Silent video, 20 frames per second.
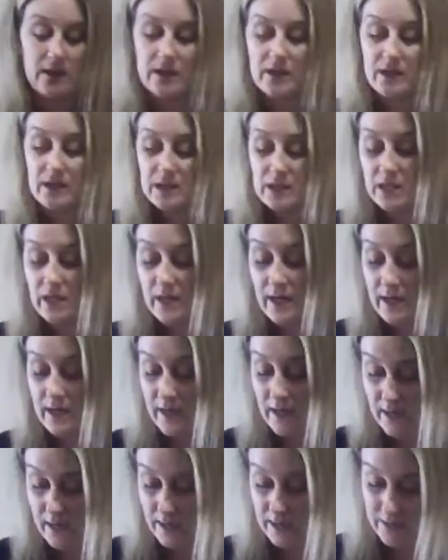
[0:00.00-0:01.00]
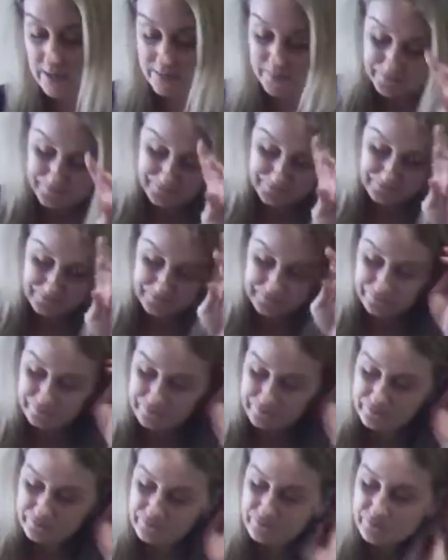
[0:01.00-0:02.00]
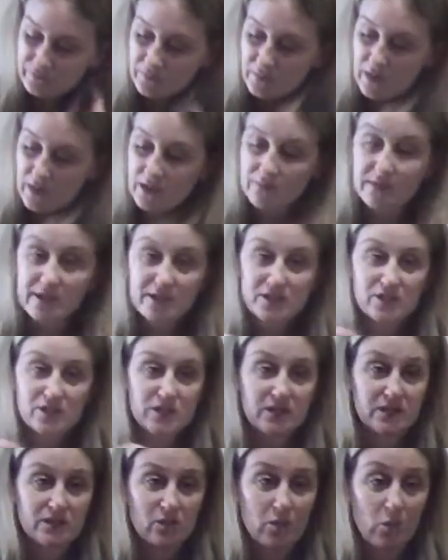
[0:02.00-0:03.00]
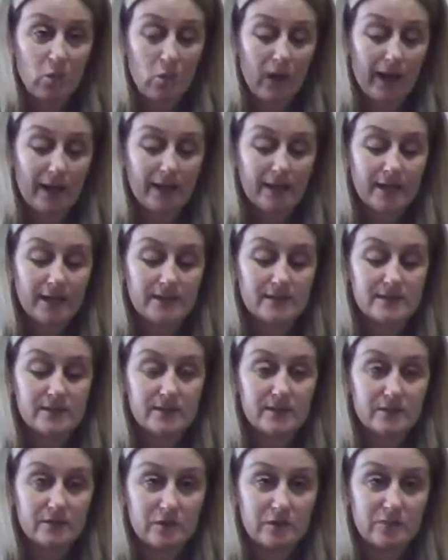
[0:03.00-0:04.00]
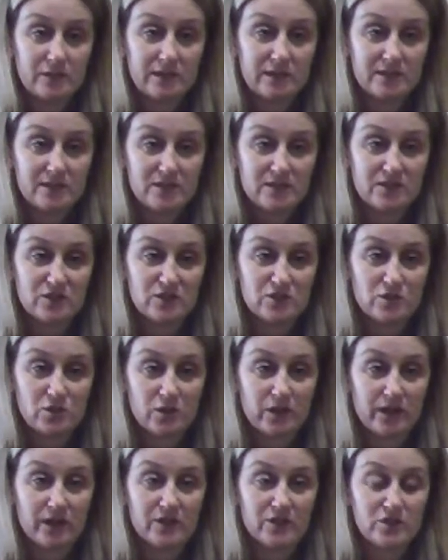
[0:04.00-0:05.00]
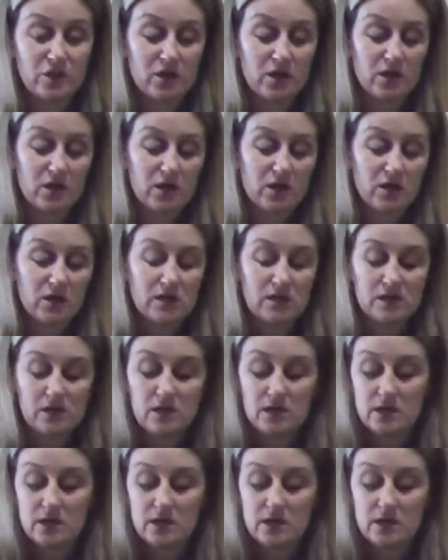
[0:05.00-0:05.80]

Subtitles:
And then I'm going to take the white, the Peace and Joy ChalkArt.